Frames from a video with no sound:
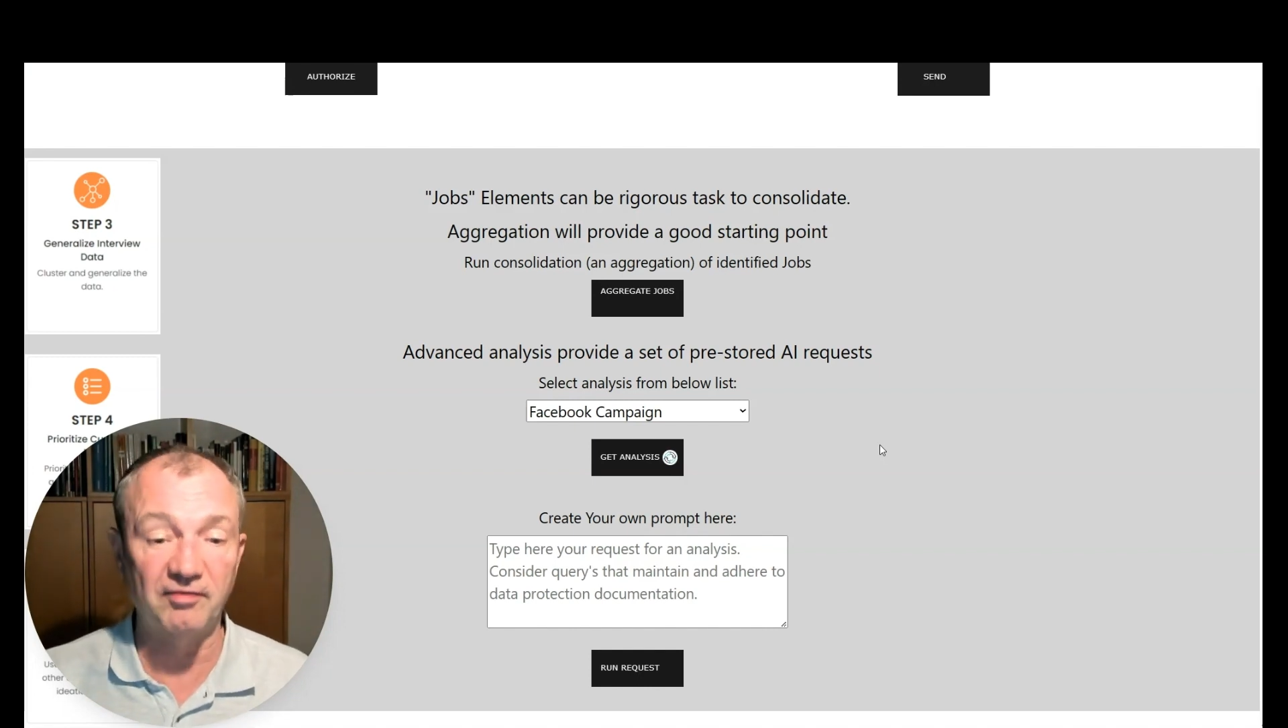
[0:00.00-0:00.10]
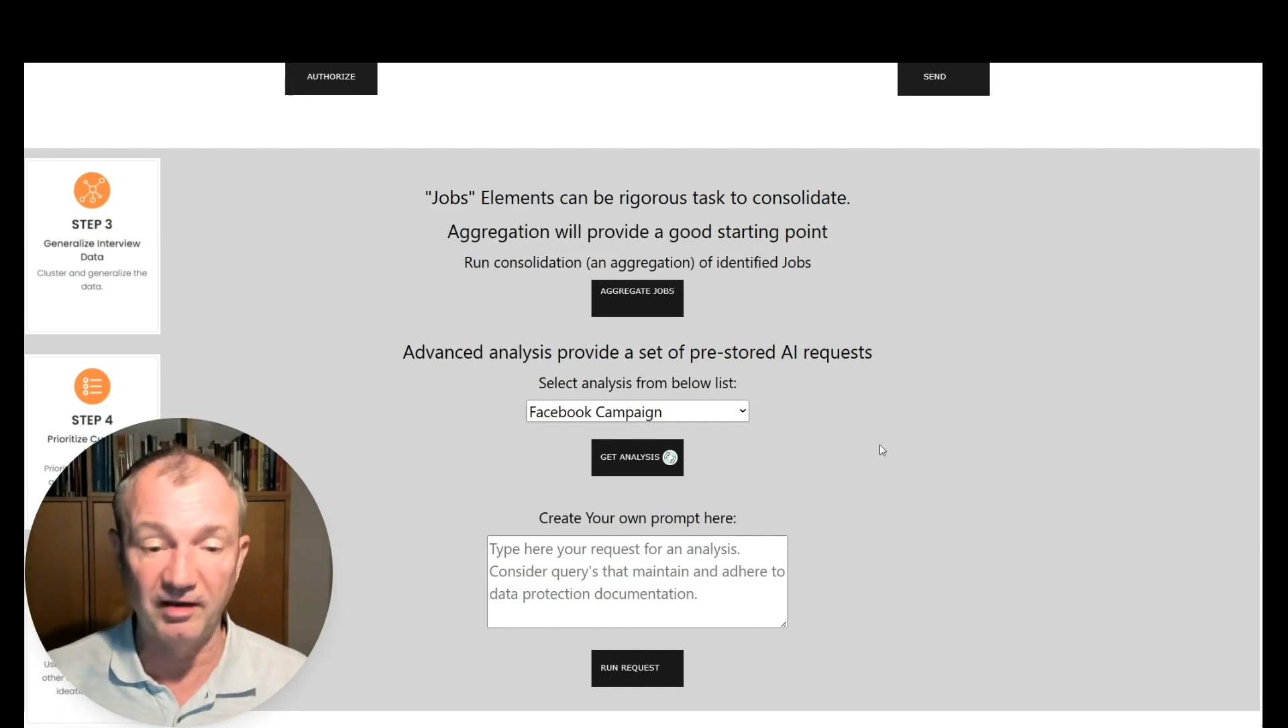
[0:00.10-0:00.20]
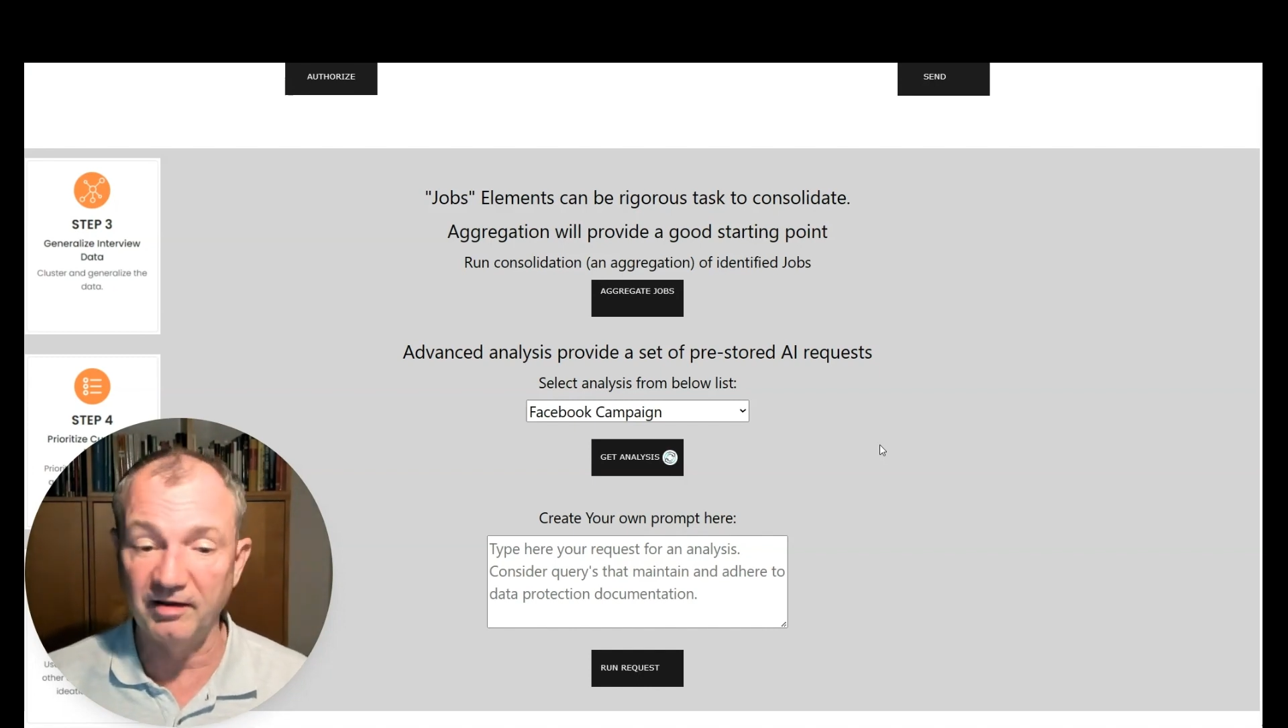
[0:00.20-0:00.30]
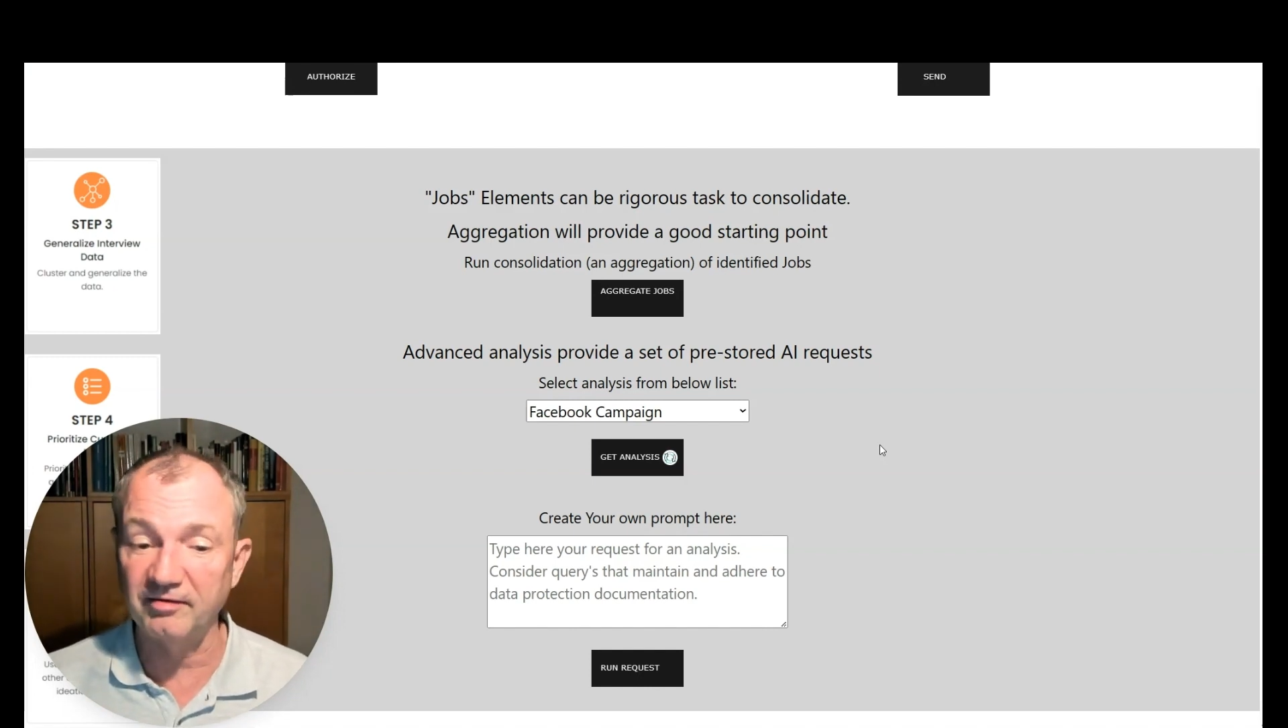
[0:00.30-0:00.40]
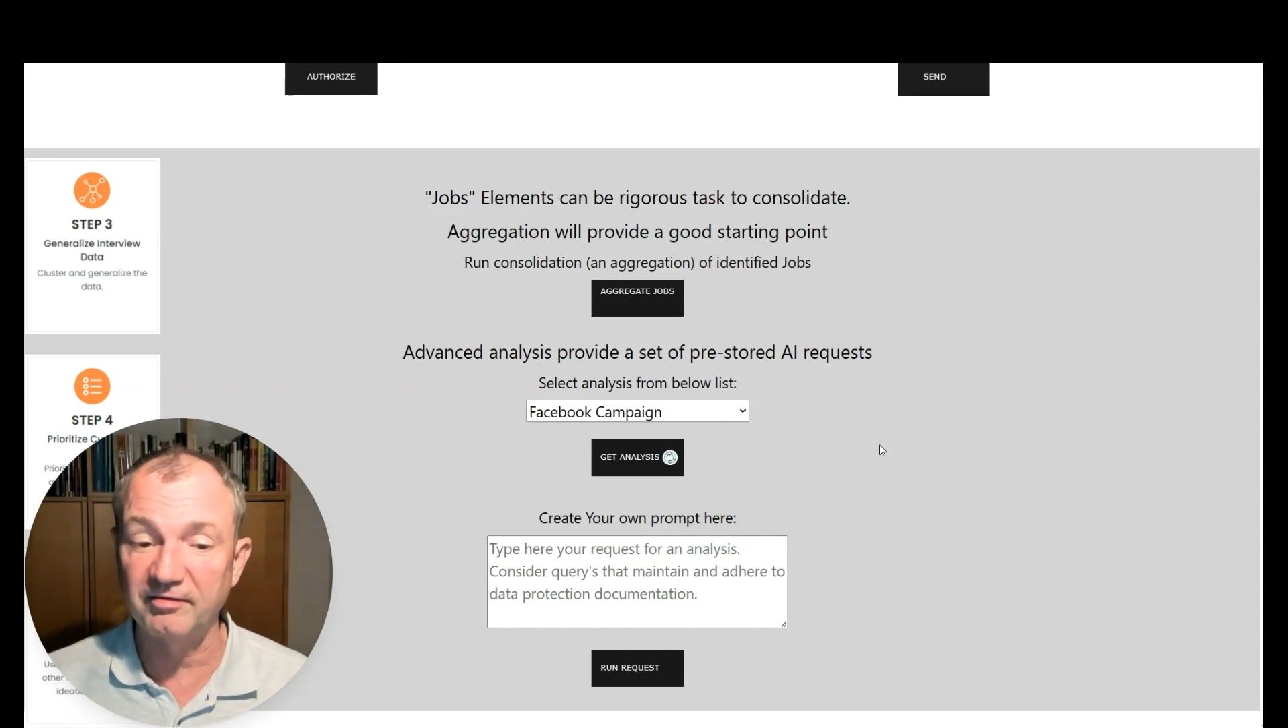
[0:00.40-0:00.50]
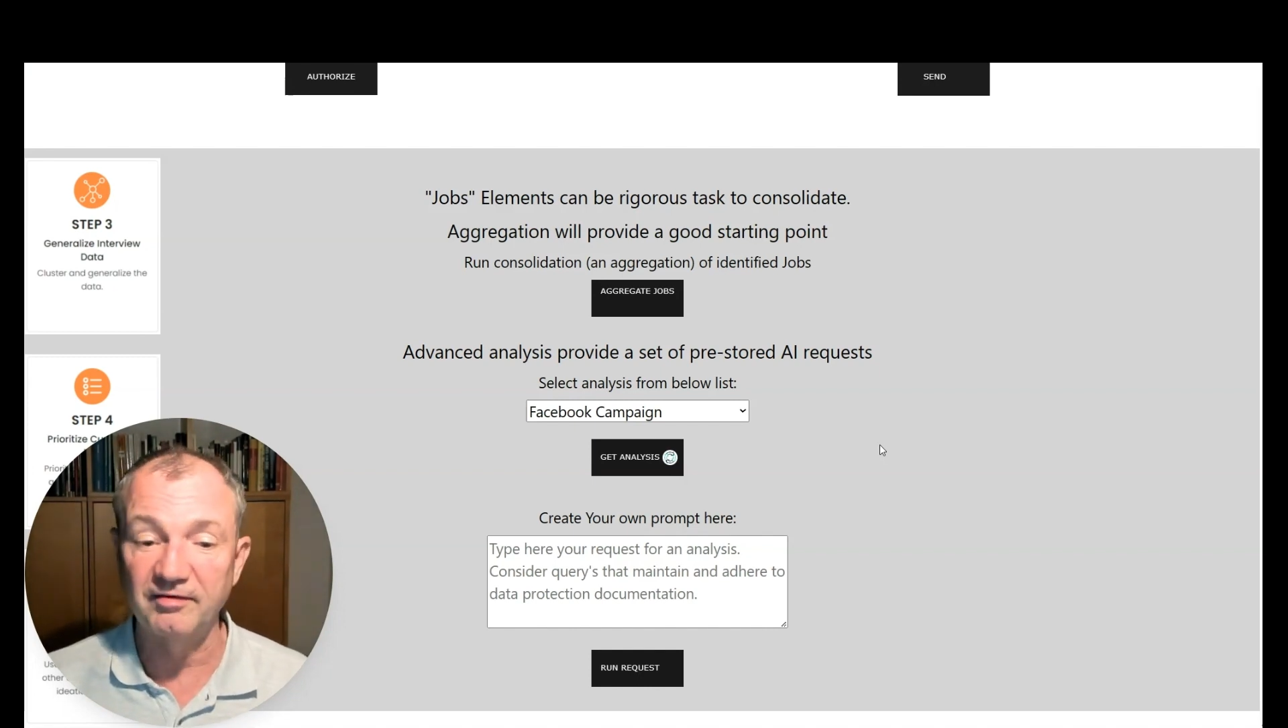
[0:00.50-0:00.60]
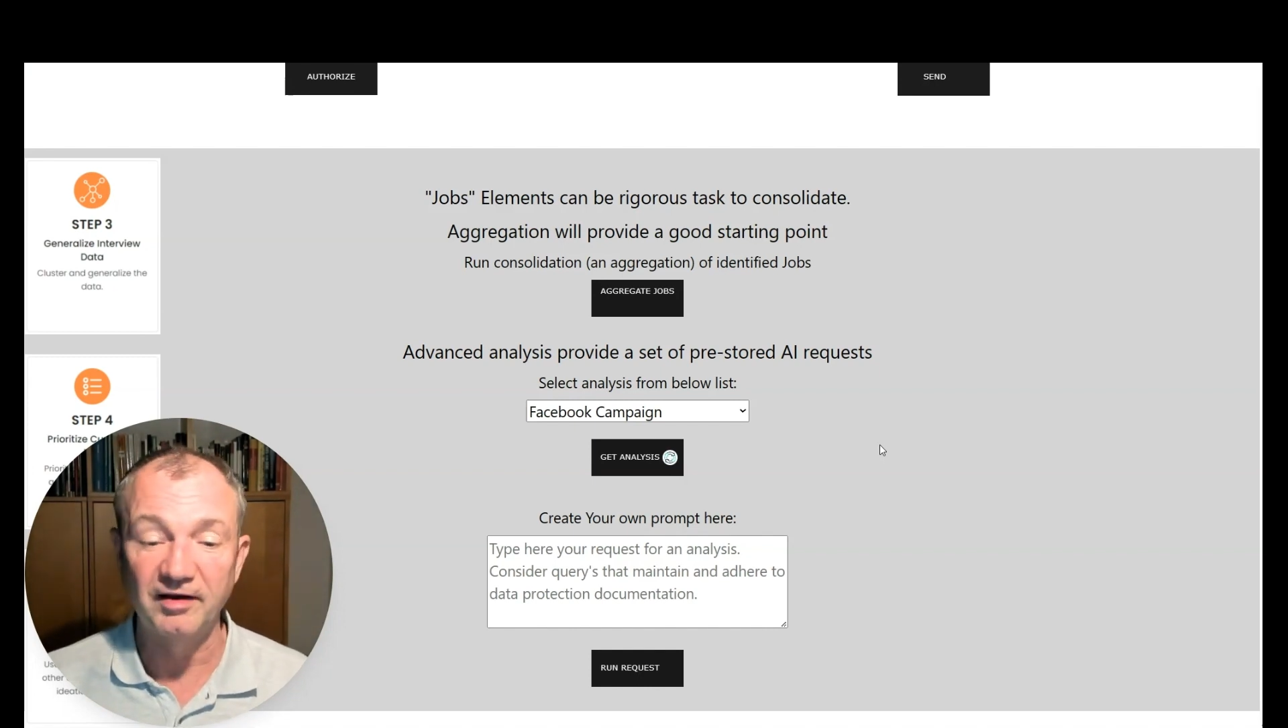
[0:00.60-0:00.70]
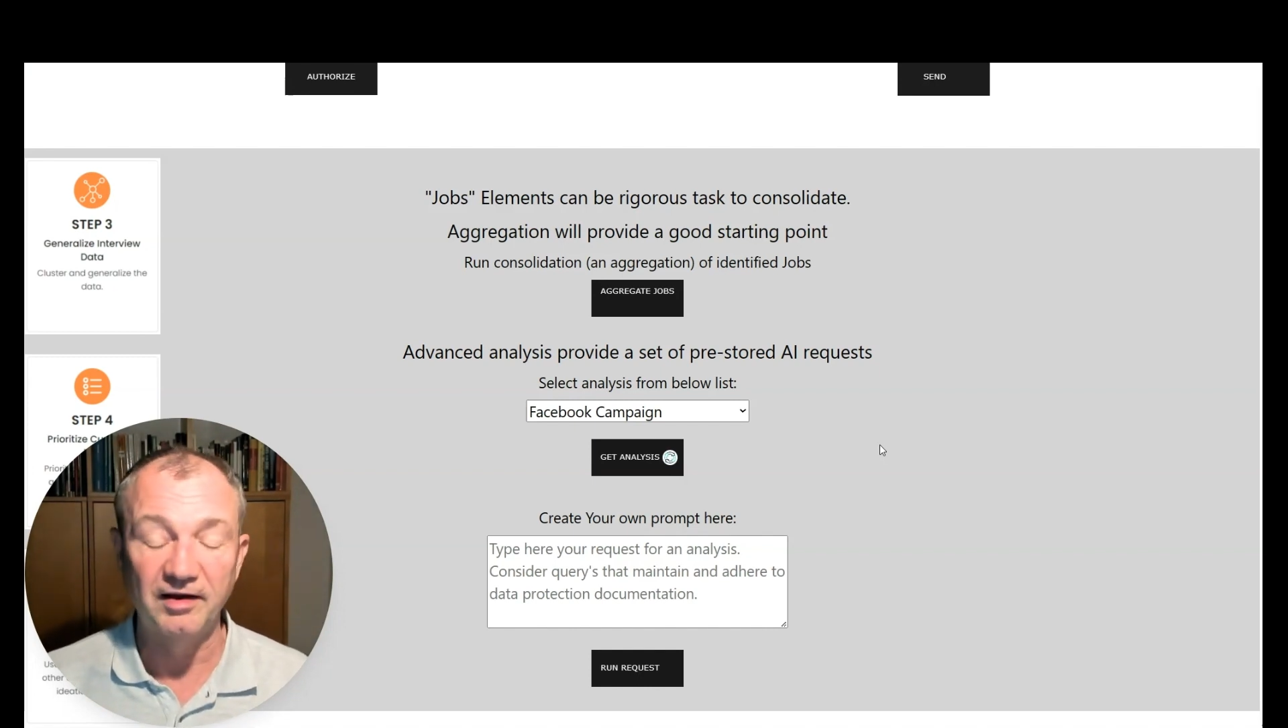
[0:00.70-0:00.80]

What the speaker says: is.